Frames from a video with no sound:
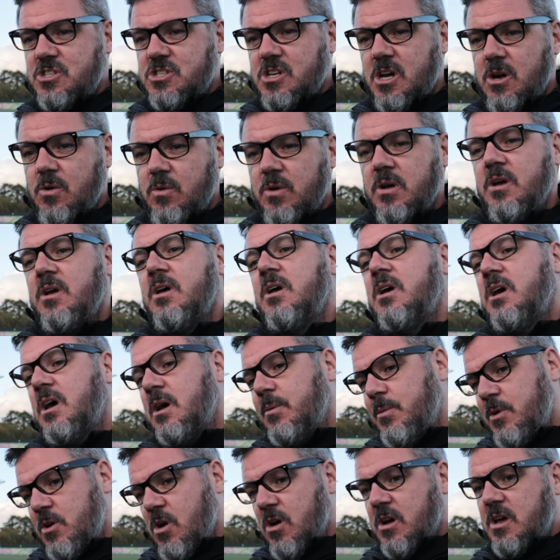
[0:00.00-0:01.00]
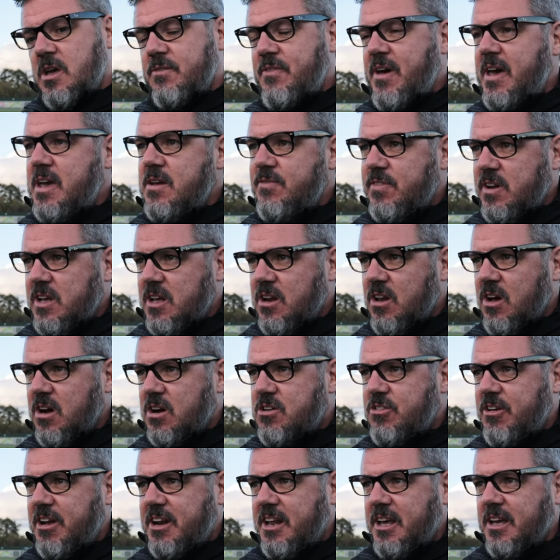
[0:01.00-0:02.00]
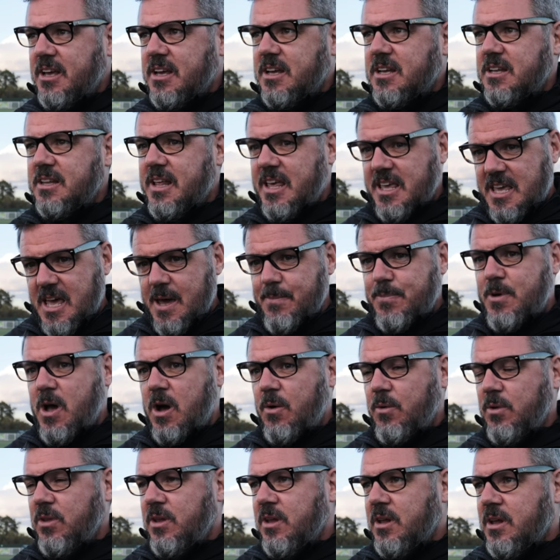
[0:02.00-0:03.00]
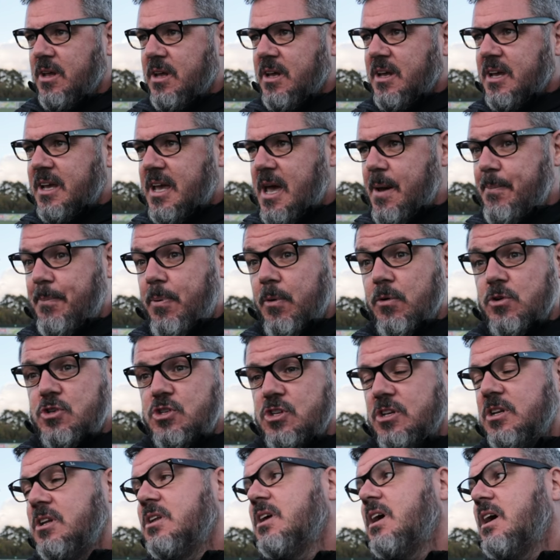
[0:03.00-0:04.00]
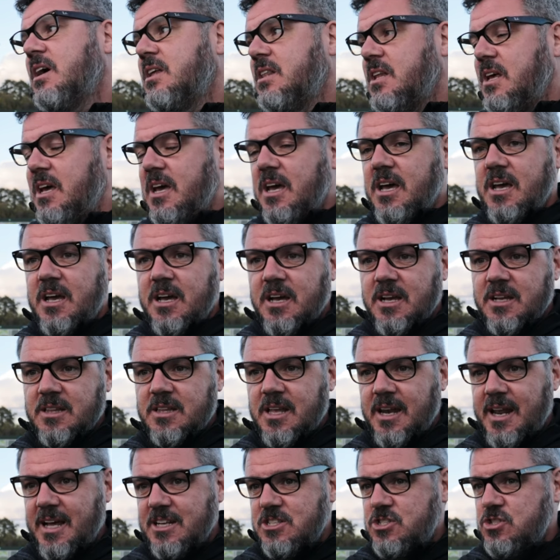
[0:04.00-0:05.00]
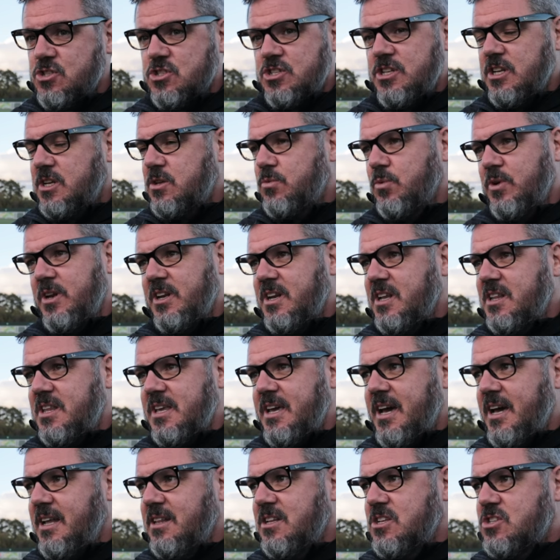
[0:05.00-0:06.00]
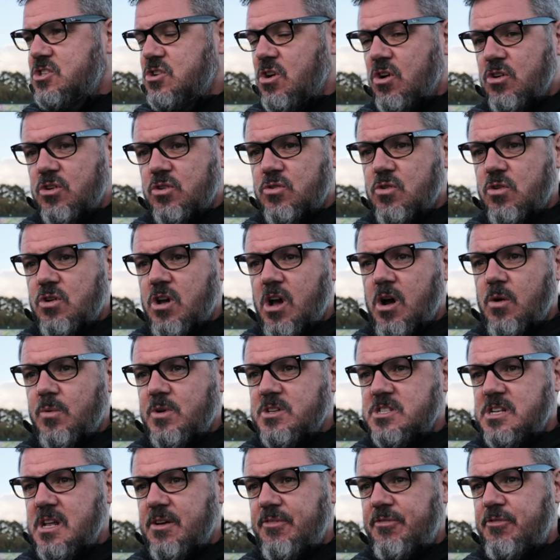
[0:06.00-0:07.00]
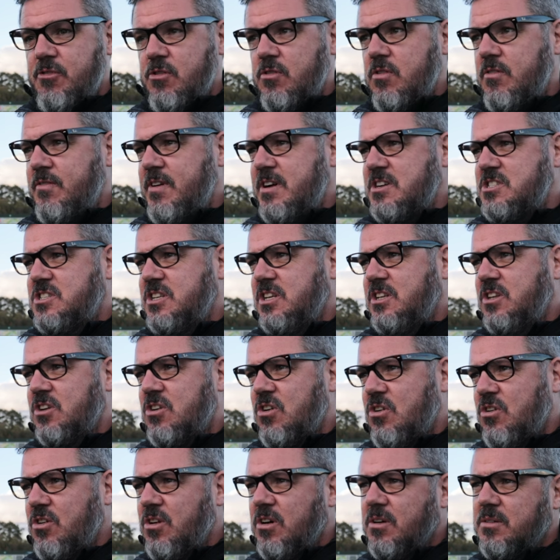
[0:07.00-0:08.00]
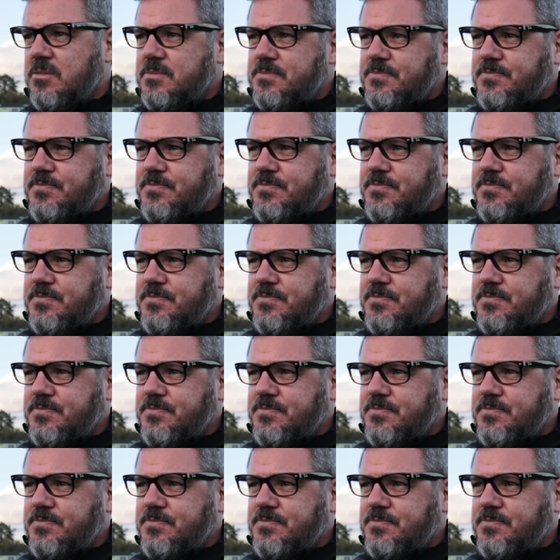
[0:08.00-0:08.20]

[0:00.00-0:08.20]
So, and we've got to give Aveley a lot of credit. They kept going, kept pushing, and uh, the lads just nicked one in at the end and scored a good goal with his left foot, reversing it in the corner.